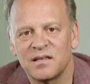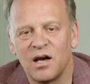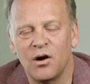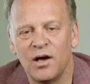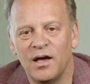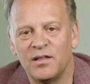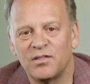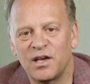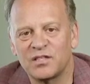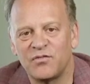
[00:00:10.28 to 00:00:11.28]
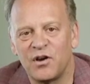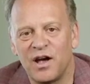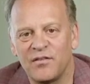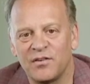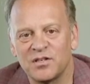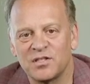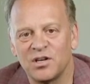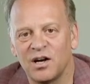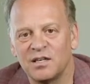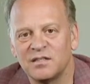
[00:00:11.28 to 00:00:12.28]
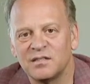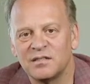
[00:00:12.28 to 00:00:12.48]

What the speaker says: Oh, hey, thanks for having us, Don.